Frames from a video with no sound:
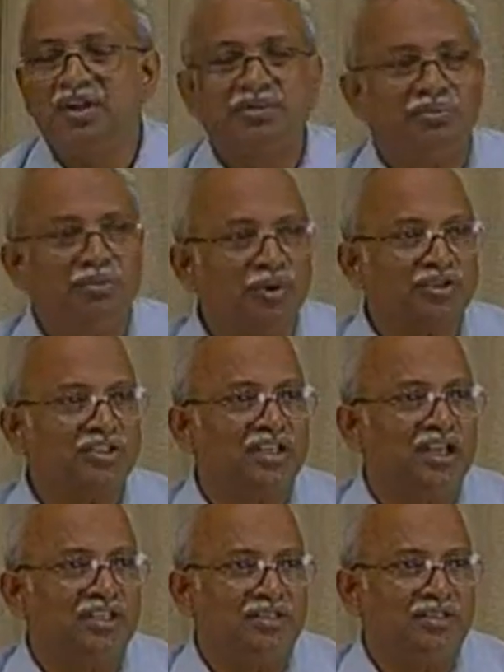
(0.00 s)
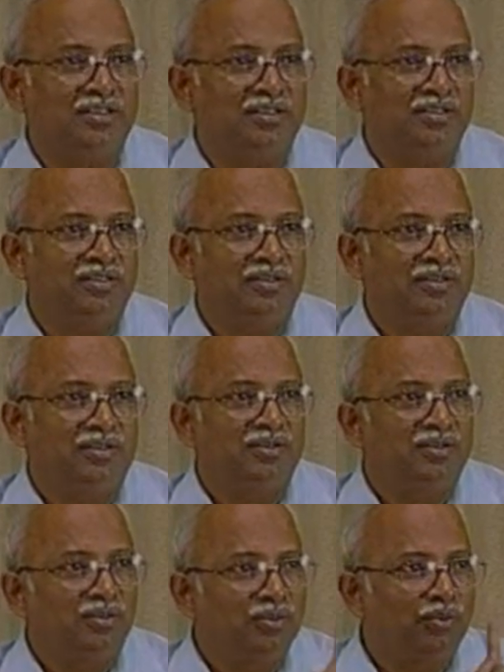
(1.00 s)
most likely
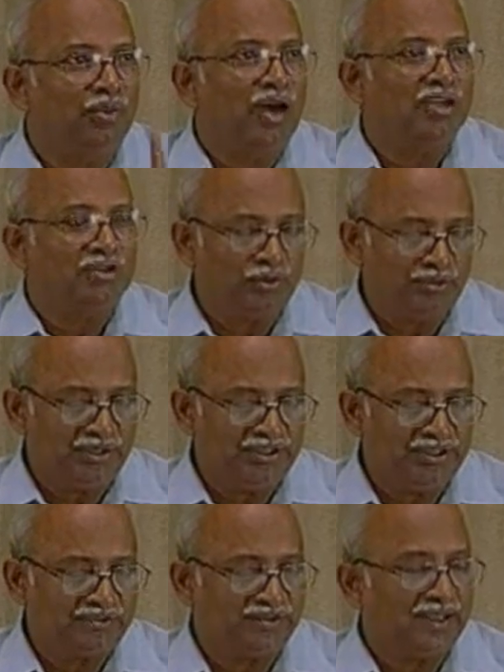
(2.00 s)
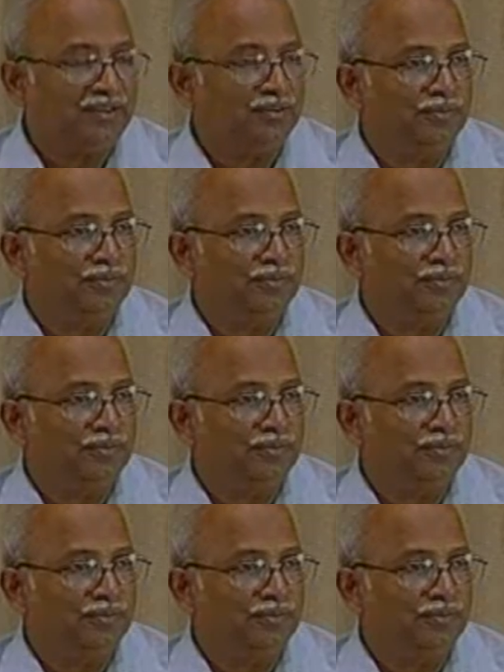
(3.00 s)
1 will be this value.